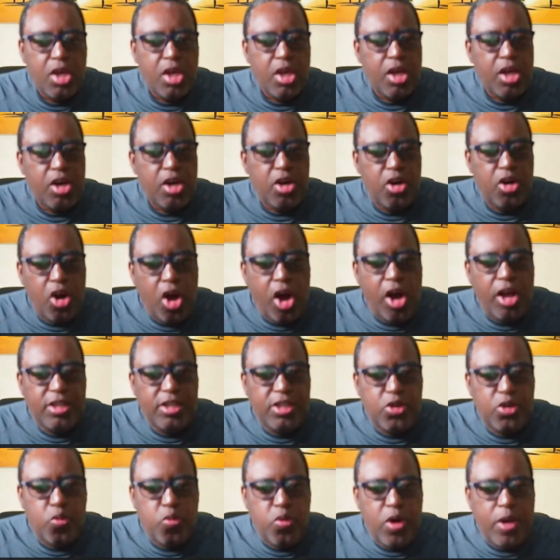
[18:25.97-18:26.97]
Lol,
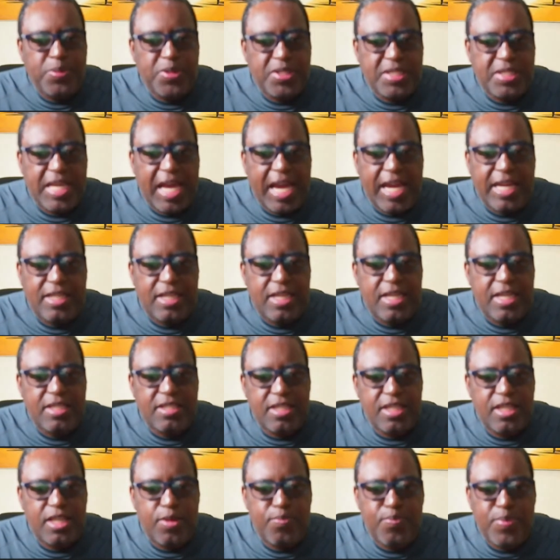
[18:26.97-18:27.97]
the website
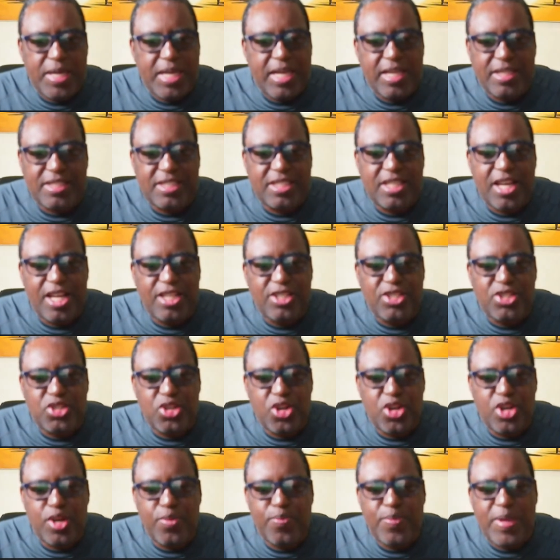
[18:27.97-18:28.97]
isn't the biggest
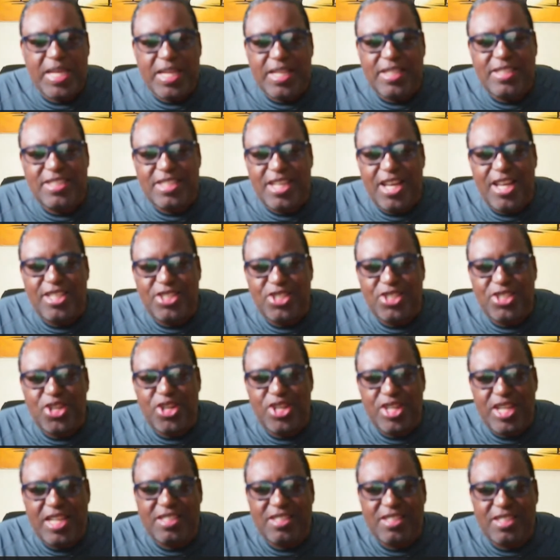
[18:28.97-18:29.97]
concern. The biggest concern
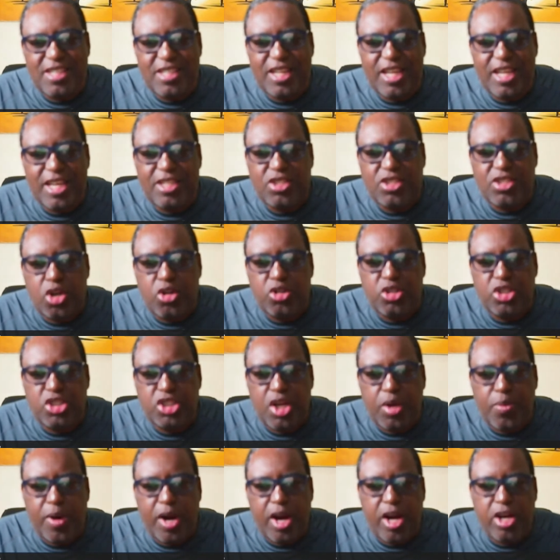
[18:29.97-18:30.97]
yesterday is how
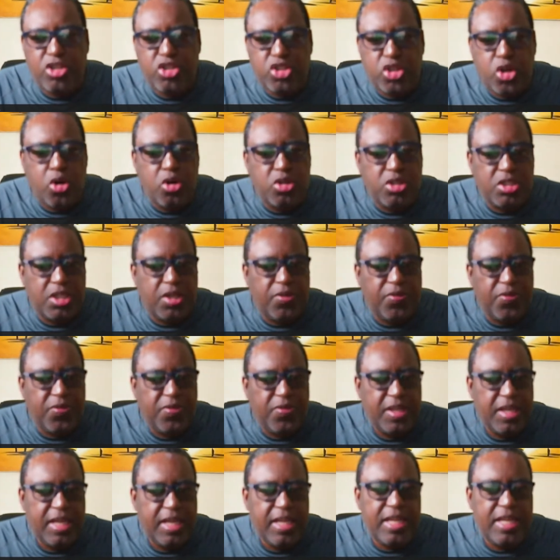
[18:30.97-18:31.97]
Shamar Joseph,
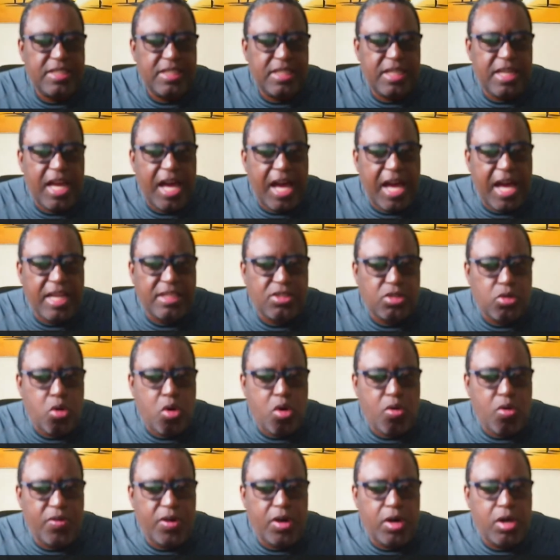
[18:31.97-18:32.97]
in his last
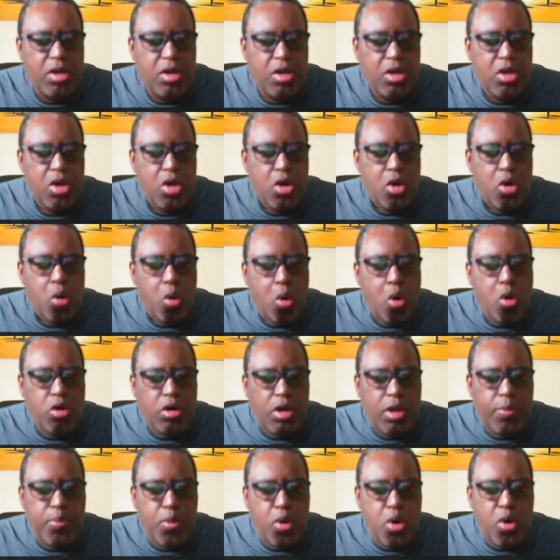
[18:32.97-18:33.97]
over,
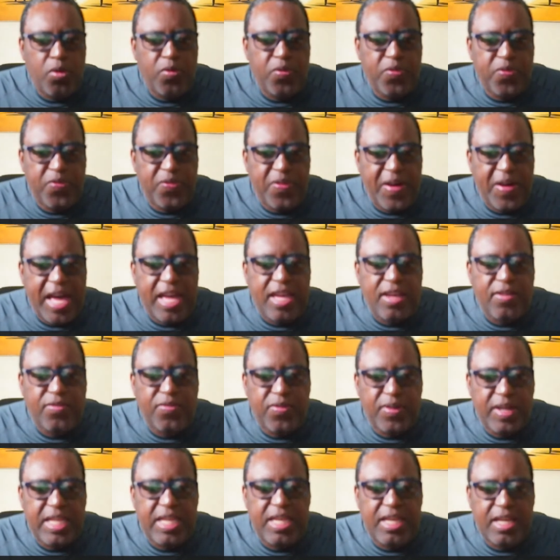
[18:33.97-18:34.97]
only bowled 5
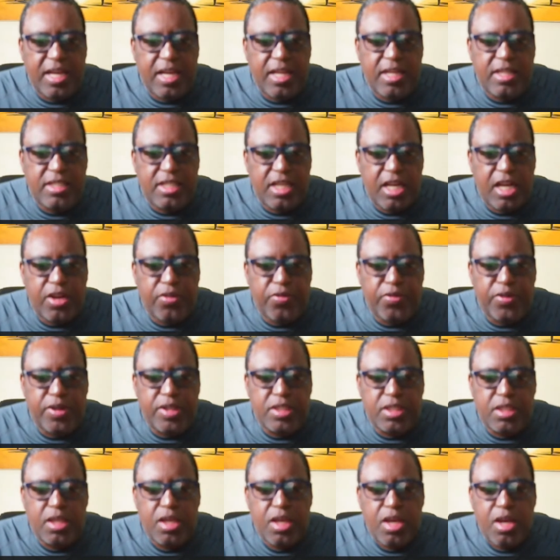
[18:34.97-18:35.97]
legal
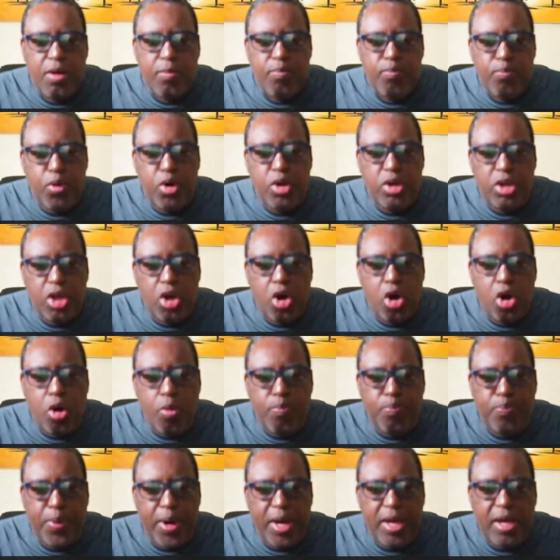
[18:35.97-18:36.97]
deliveries, but the
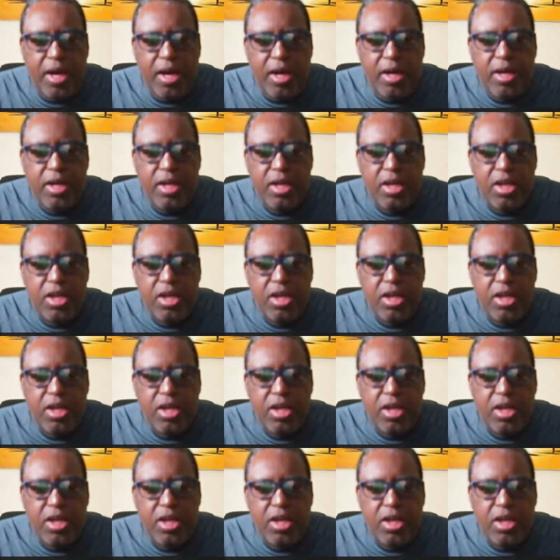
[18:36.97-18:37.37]
umpire